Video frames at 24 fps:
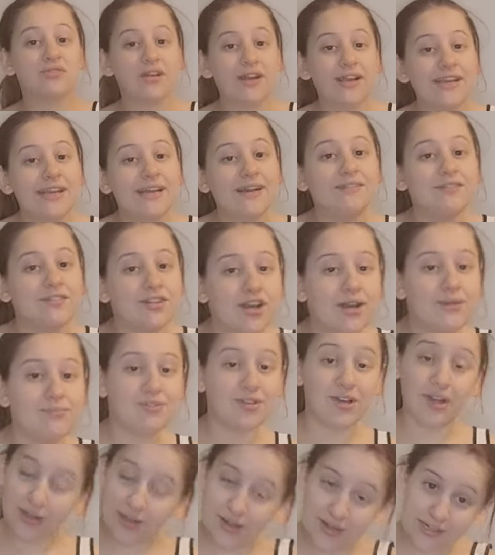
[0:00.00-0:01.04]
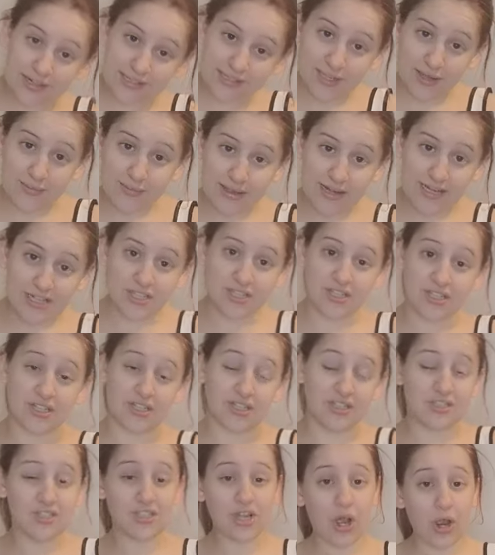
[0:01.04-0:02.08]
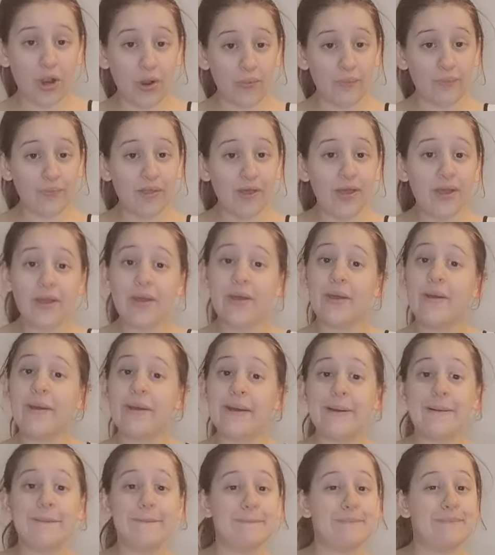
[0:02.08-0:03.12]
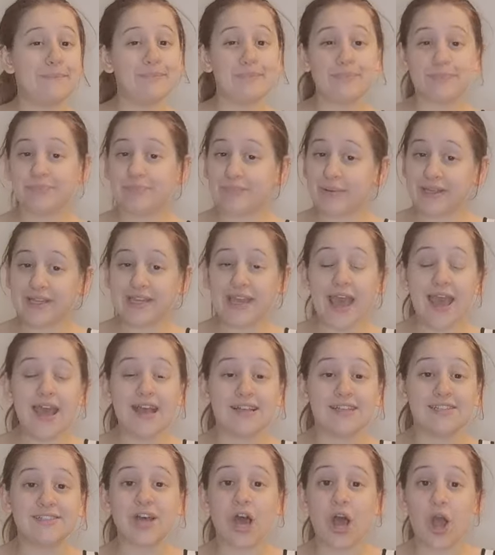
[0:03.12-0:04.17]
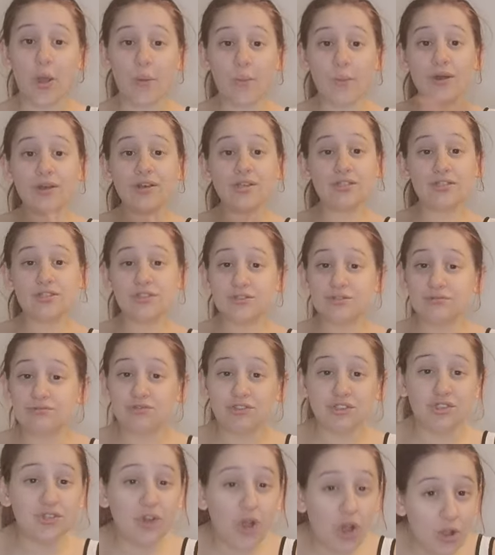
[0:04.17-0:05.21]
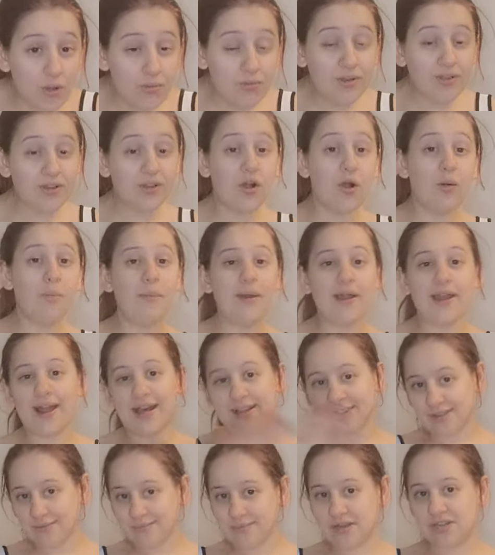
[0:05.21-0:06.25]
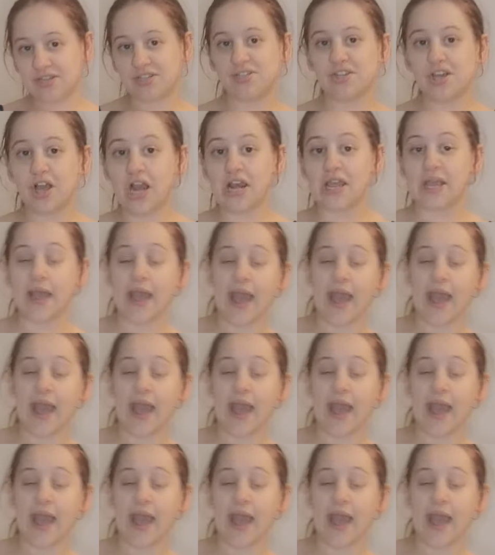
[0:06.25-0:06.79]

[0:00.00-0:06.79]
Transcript: right now times are hard, as I mentioned. So, but yes, I want you to not only comment, as I mentioned earlier,